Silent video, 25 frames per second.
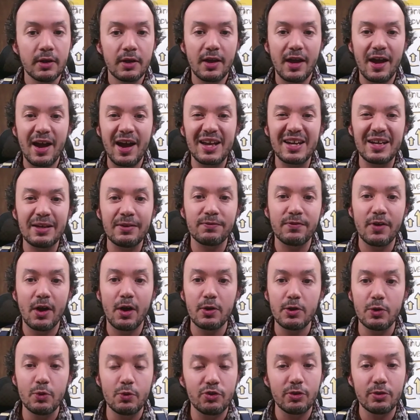adding
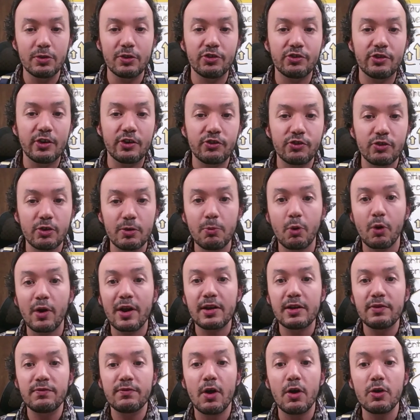value to the system or
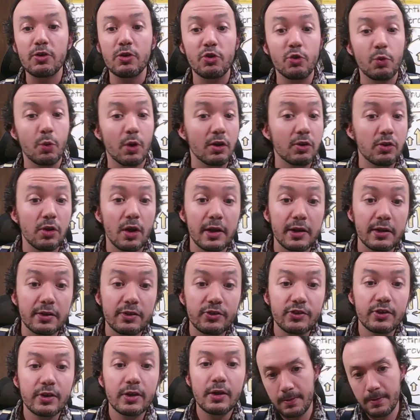adding value to our
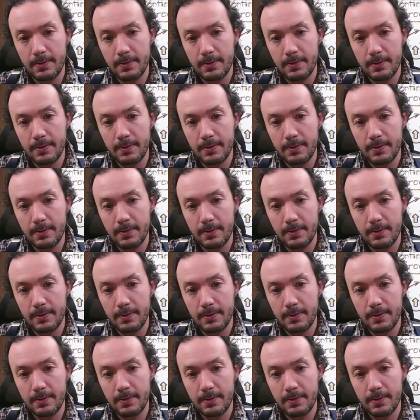clients.